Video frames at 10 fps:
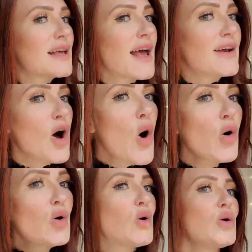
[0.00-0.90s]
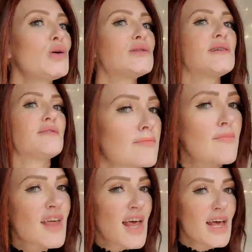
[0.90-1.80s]
and hold.
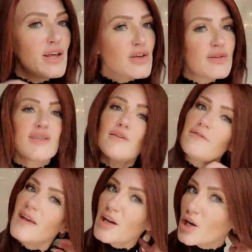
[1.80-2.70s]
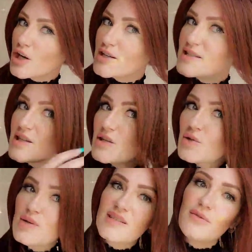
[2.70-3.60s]
Use your fingers
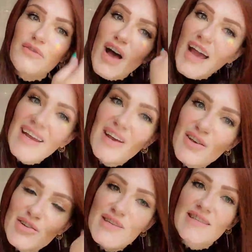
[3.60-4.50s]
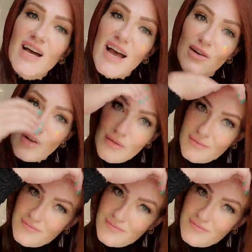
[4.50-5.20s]
to define your style.